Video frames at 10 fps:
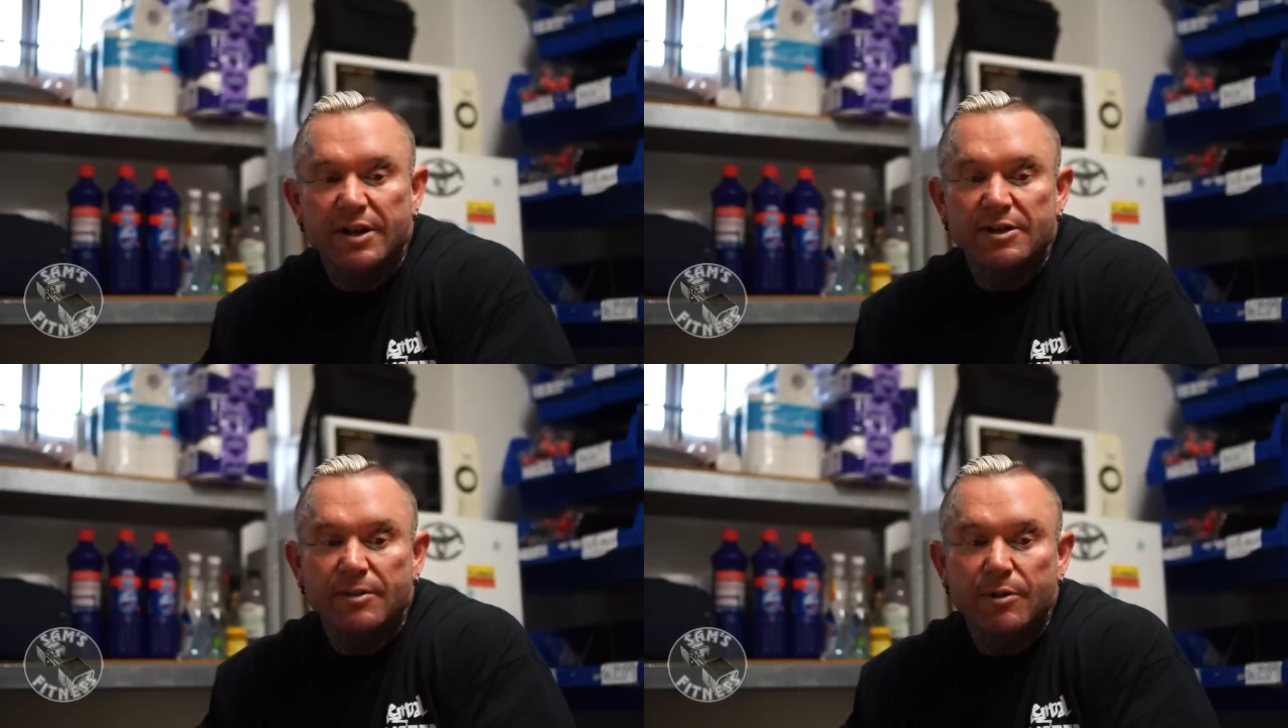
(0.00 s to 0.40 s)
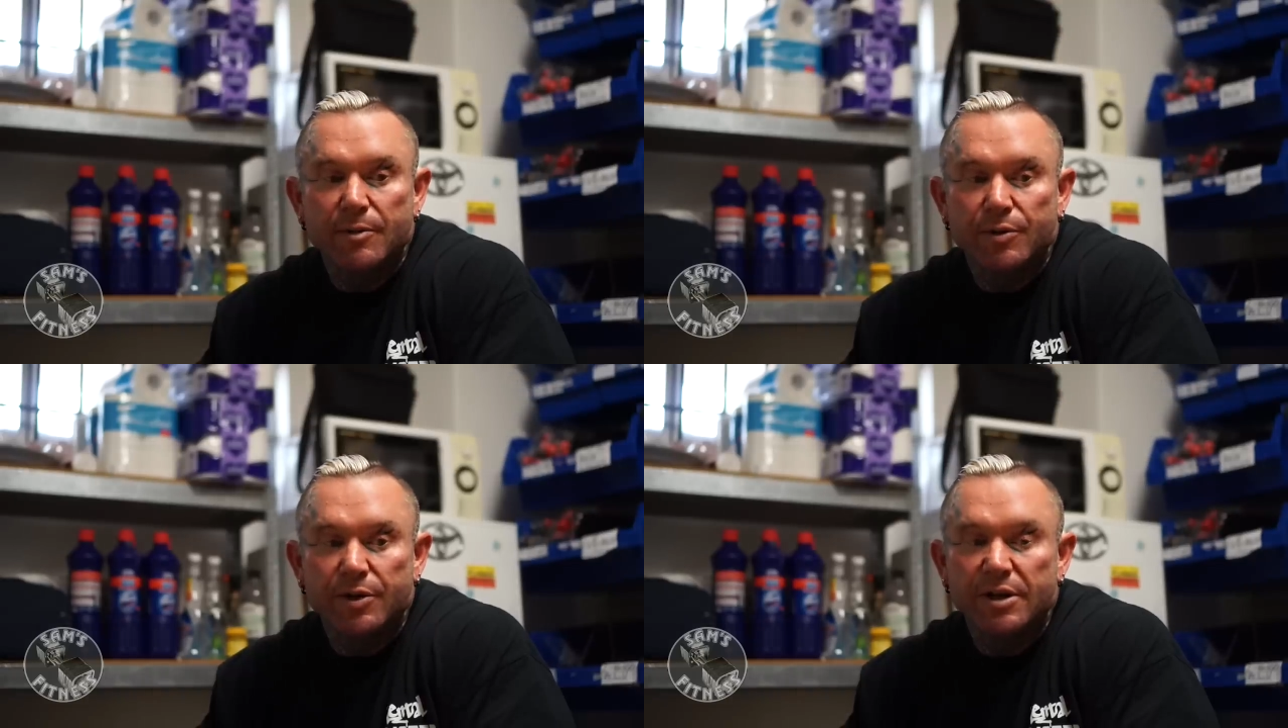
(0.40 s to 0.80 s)
And some
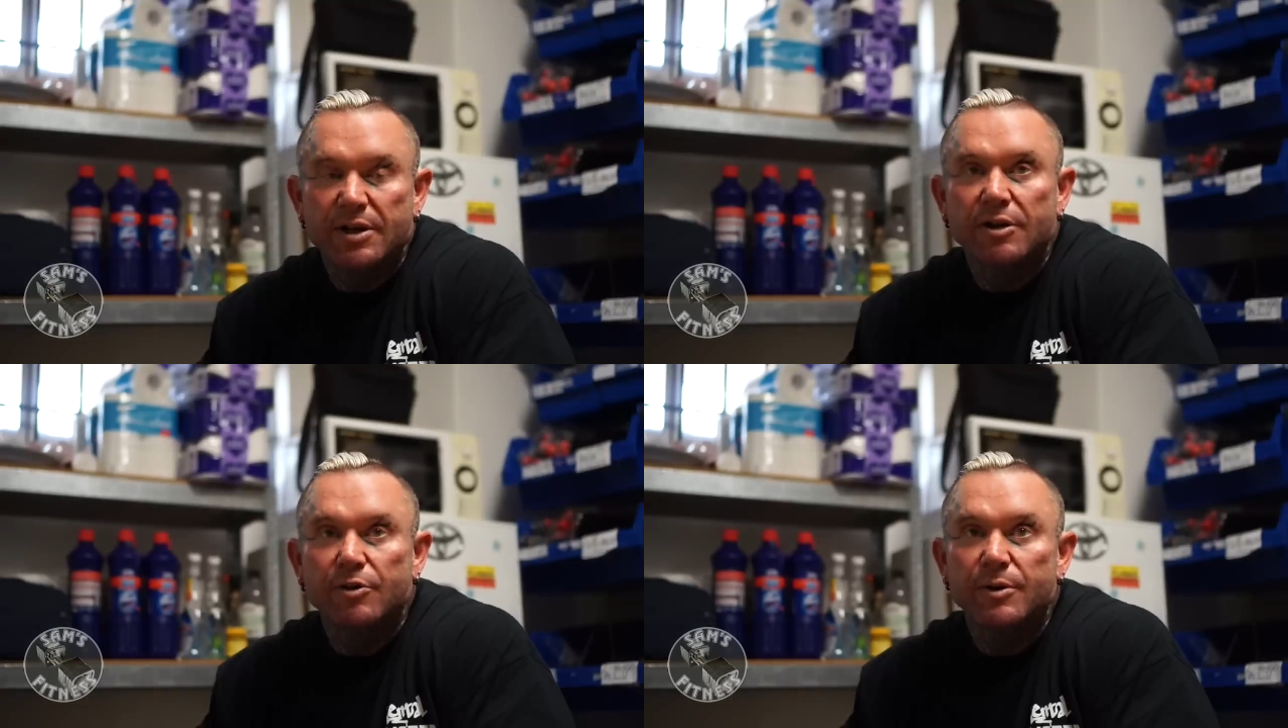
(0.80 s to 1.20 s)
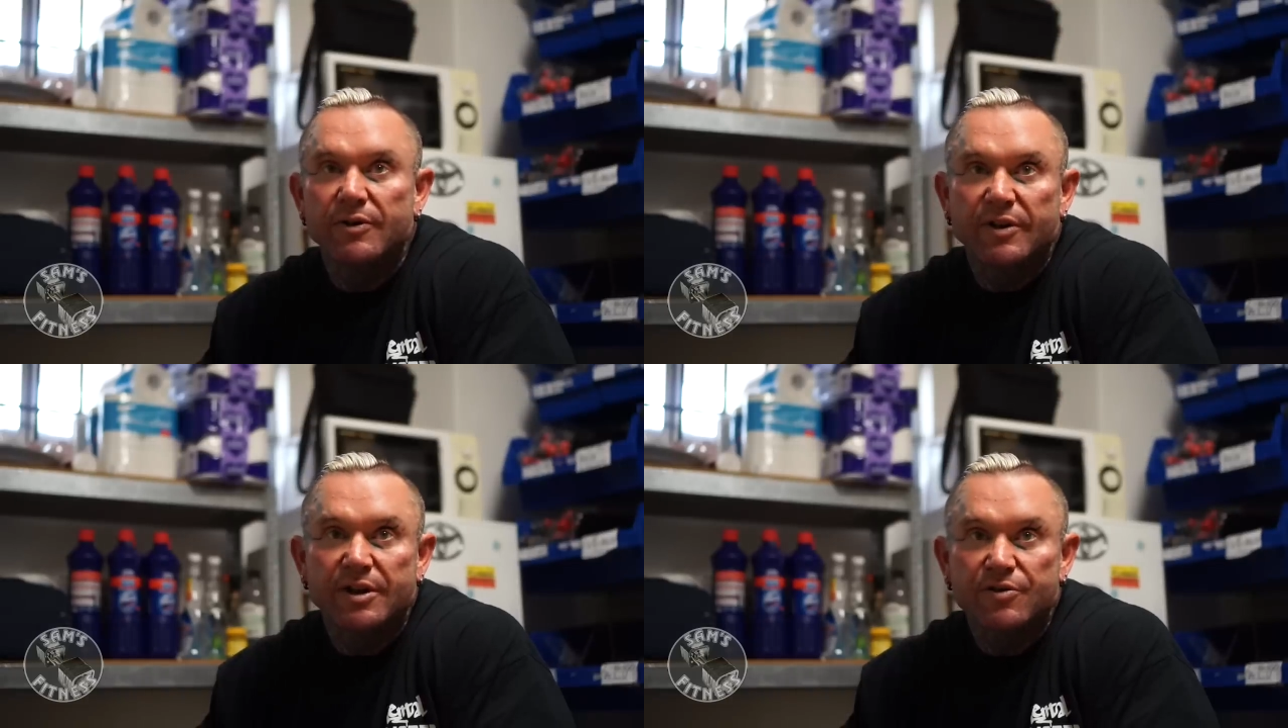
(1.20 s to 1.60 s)
people need that little bit
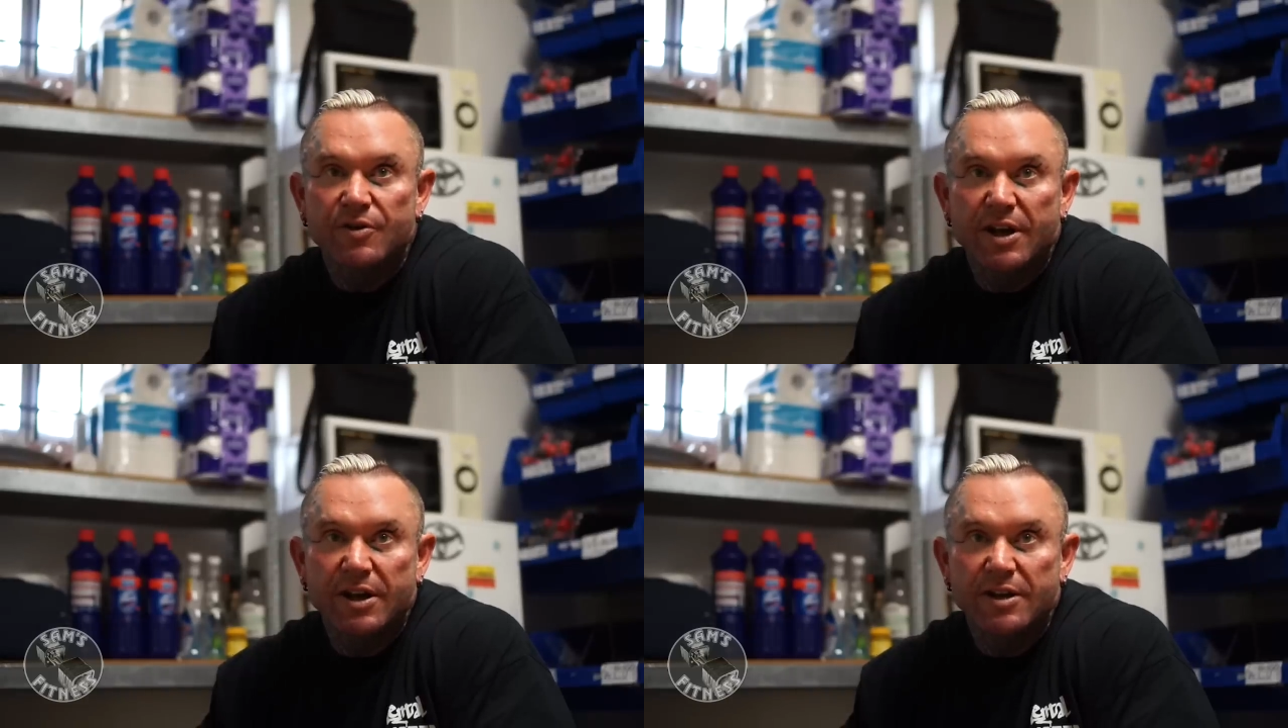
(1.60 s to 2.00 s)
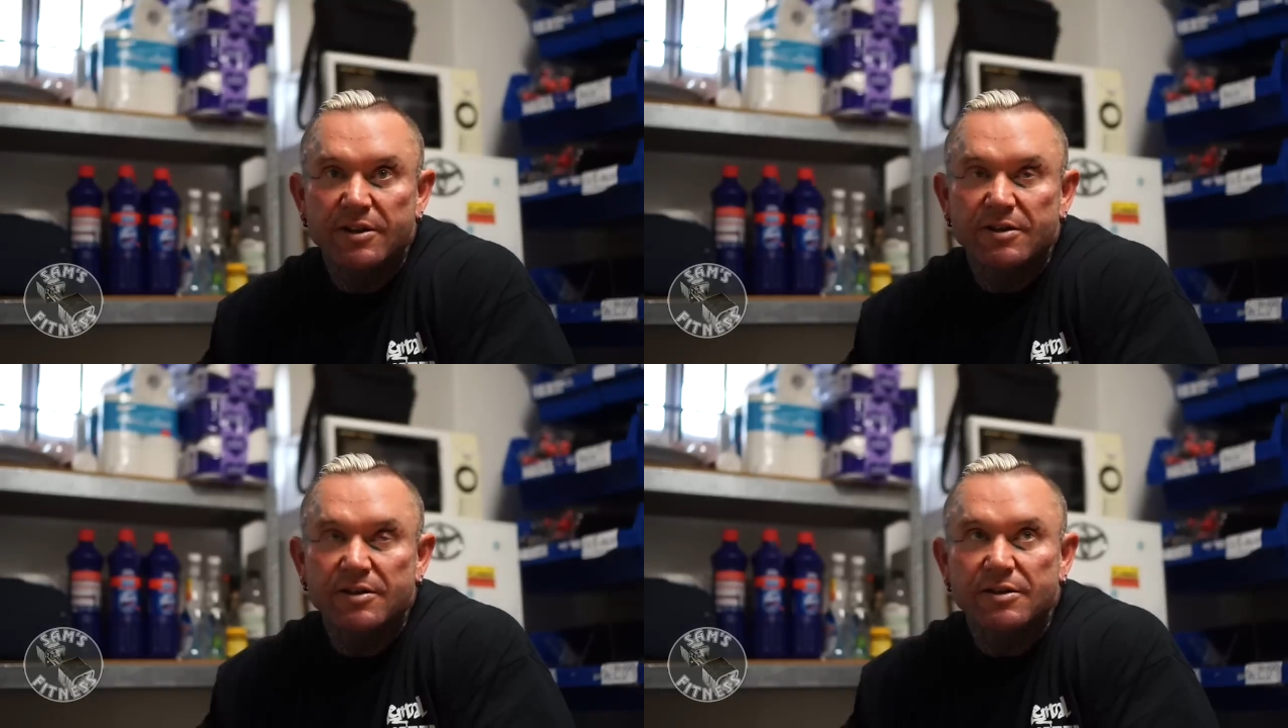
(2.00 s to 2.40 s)
of extra hand
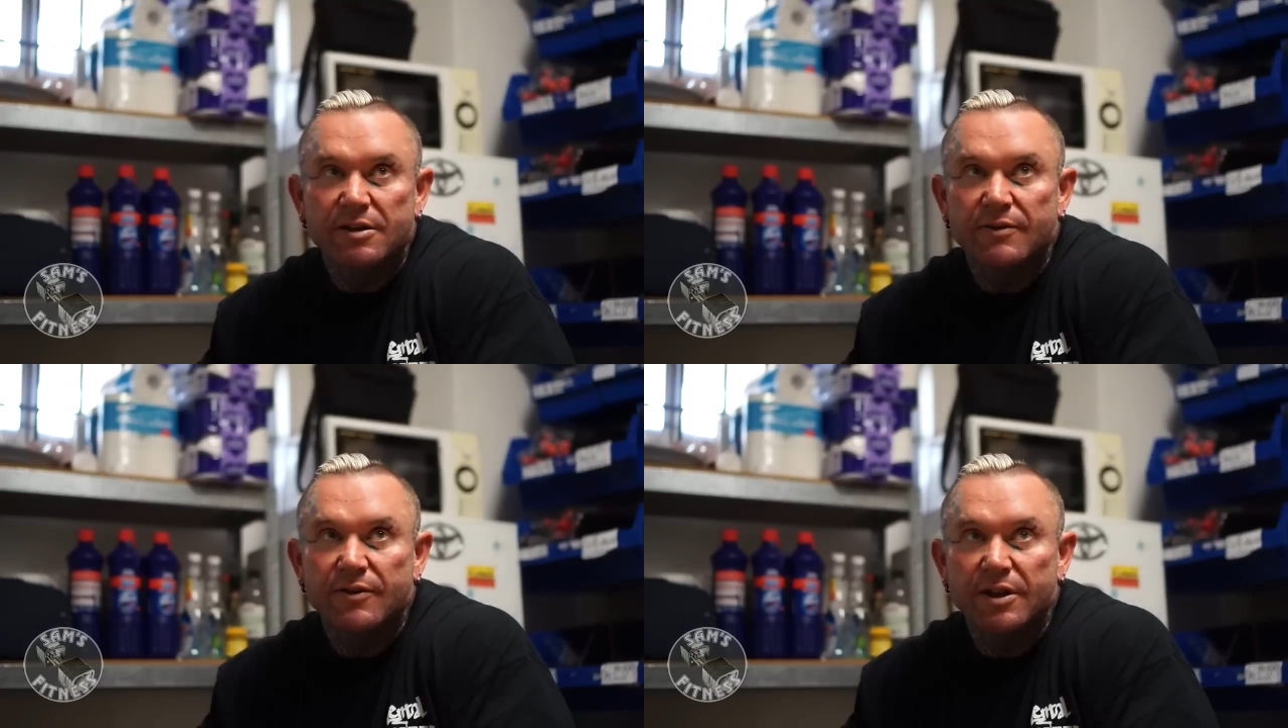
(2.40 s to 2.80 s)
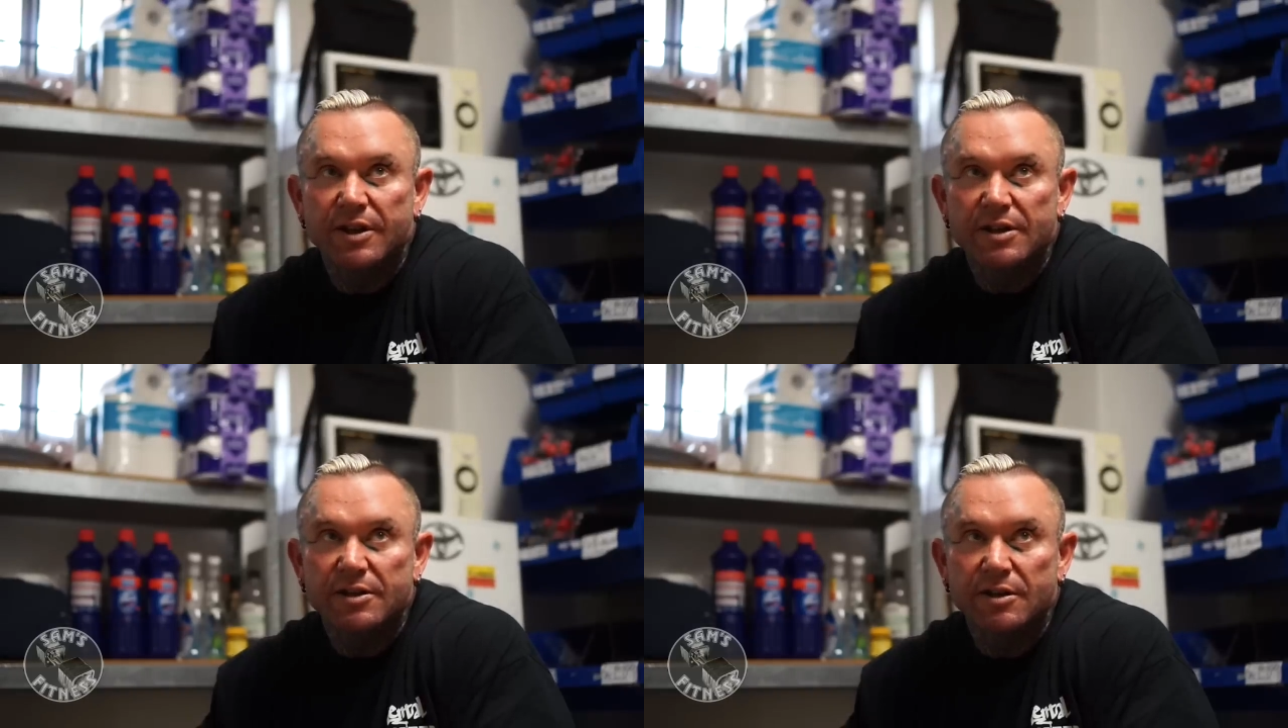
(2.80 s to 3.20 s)
and stuff like
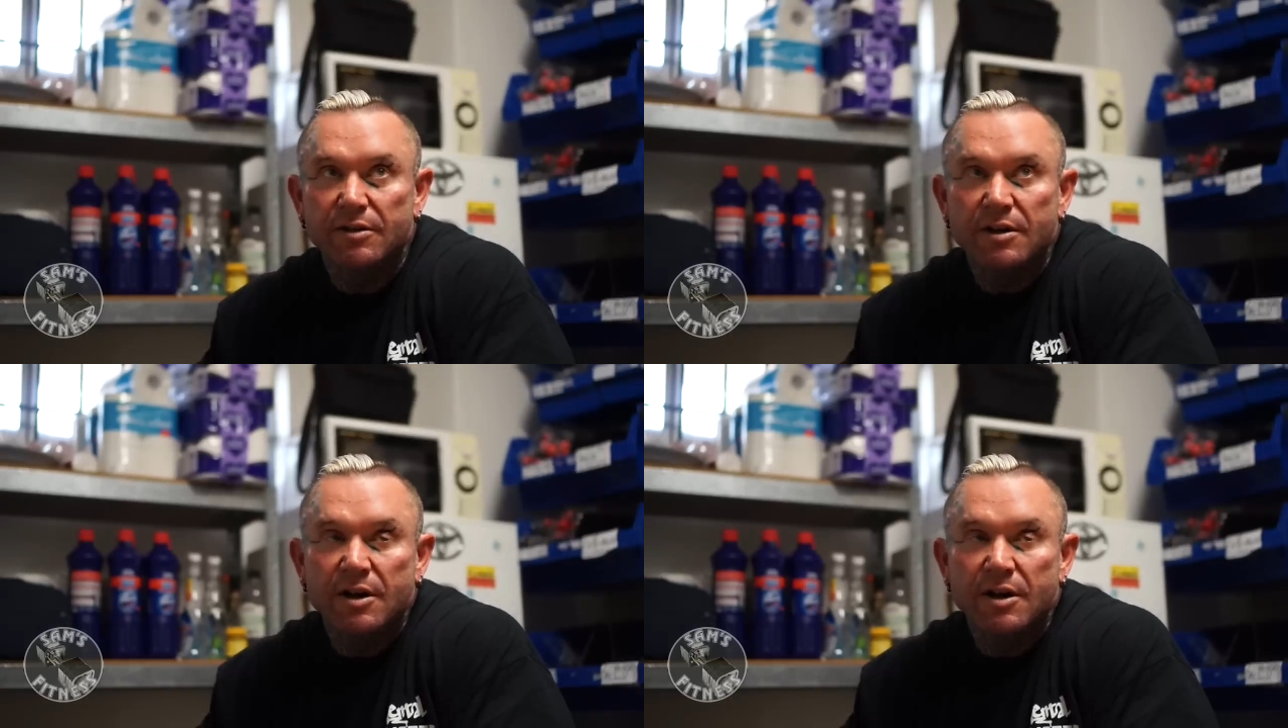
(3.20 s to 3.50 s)
that. So